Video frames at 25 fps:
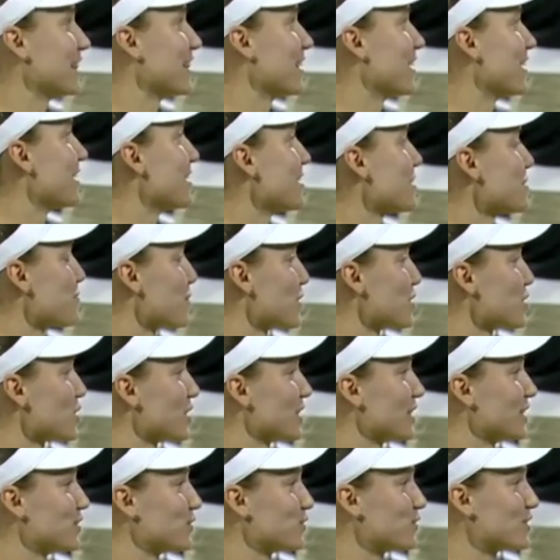and
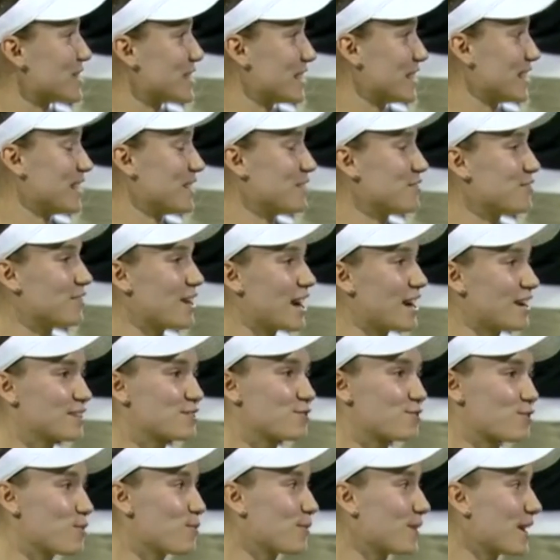especially to see
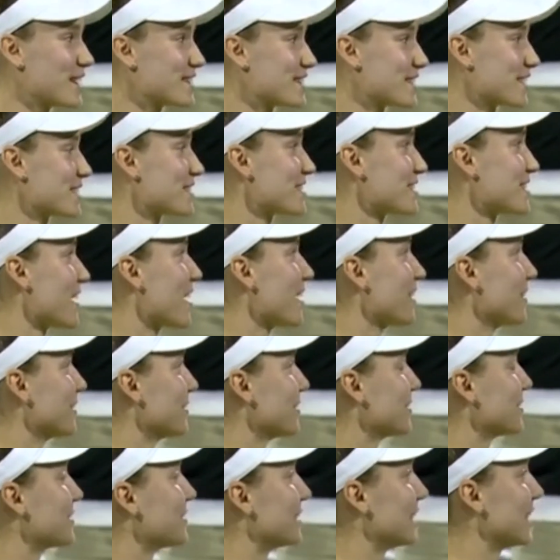flags from Kazakhstan,
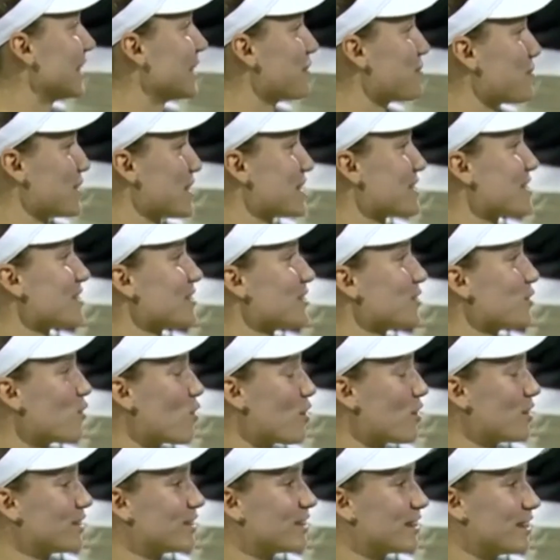it really means a
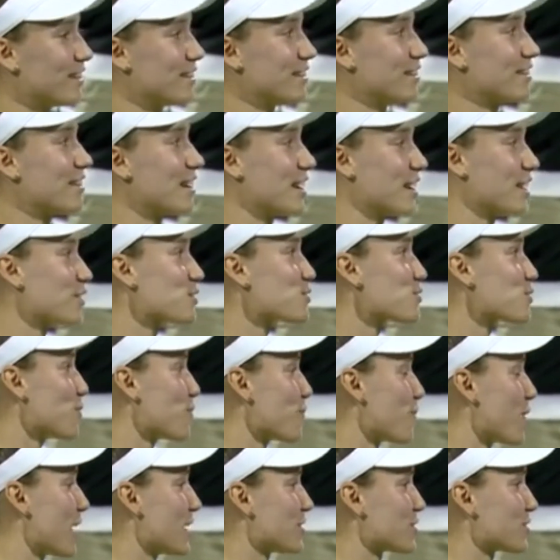lot, and thank you
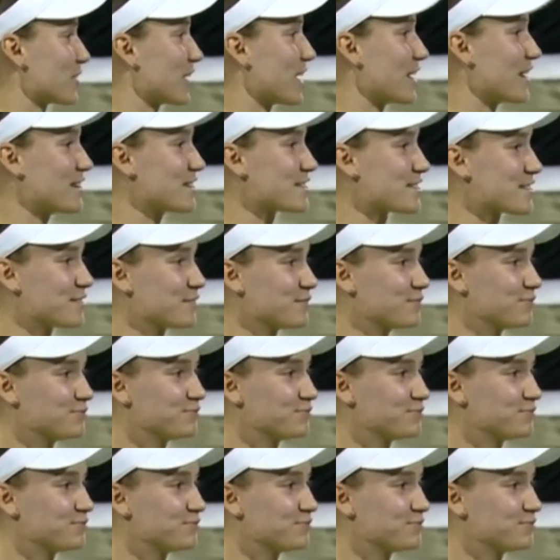so much, guys.